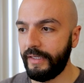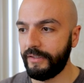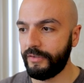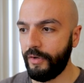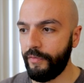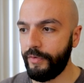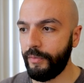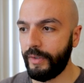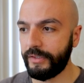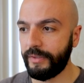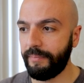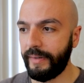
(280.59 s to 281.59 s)
So if you
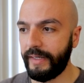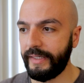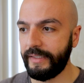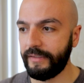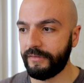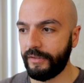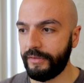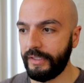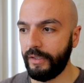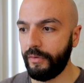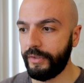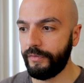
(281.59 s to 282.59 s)
want to buy, it's already
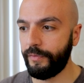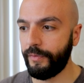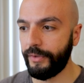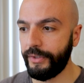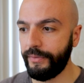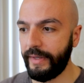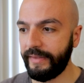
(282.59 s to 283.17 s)
loaded for you.